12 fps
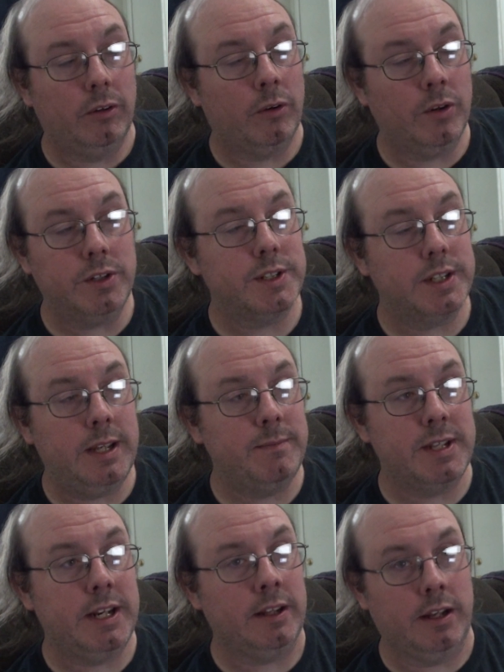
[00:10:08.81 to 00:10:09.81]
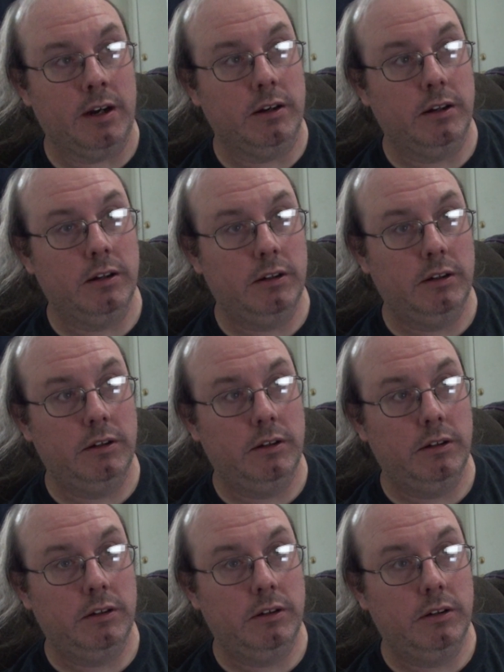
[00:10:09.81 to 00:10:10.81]
or just keep sitting there
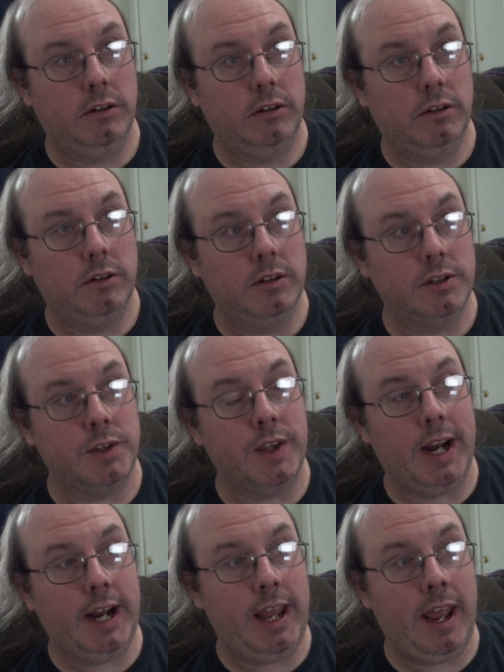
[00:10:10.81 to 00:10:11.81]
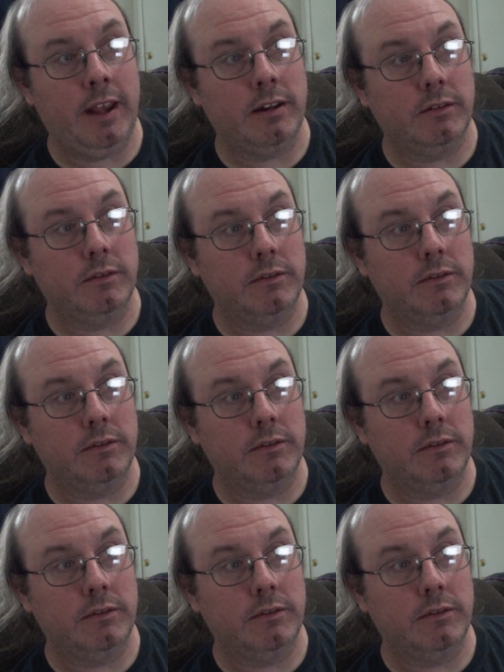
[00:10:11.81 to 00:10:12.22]
so that I can't